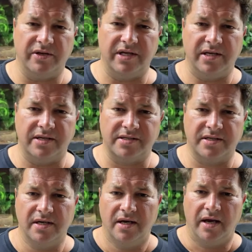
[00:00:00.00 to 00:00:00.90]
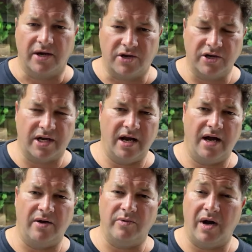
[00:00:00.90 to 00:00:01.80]
He is a good
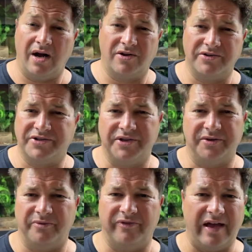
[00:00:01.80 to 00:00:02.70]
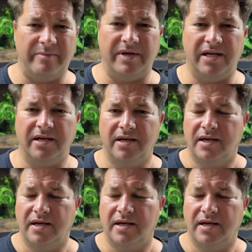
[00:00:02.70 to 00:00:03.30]
guy. I consider him family.